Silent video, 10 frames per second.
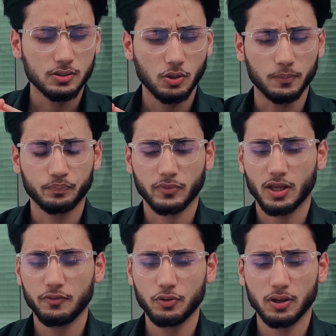So
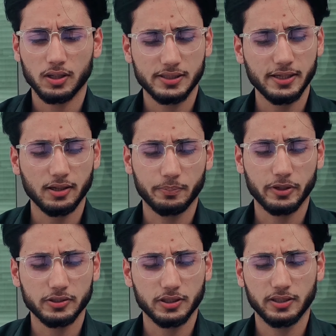if you're a single
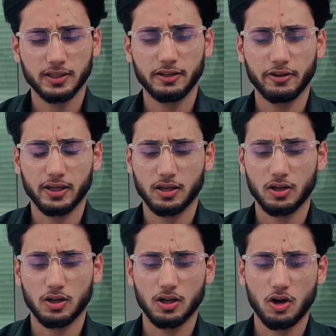person living in
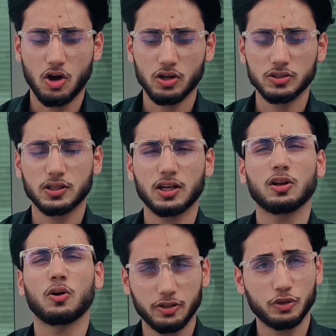a
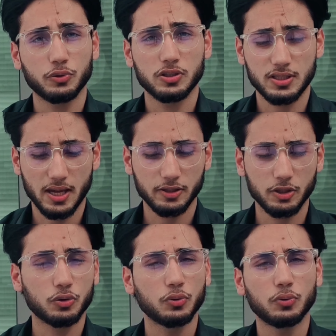hostel and you
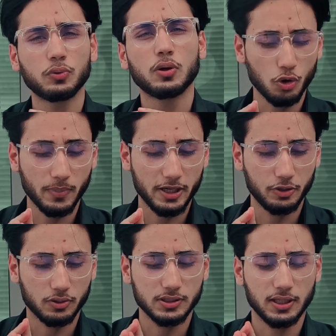decided to cook by
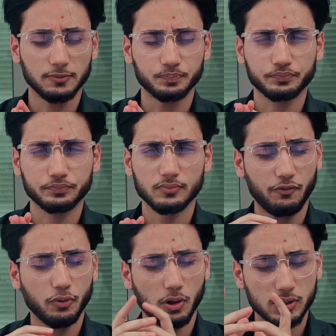yourself,
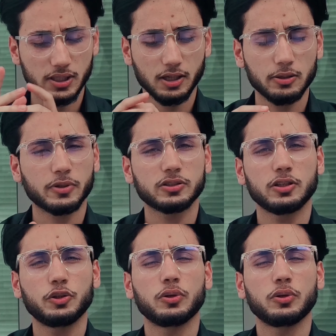if you are a single person,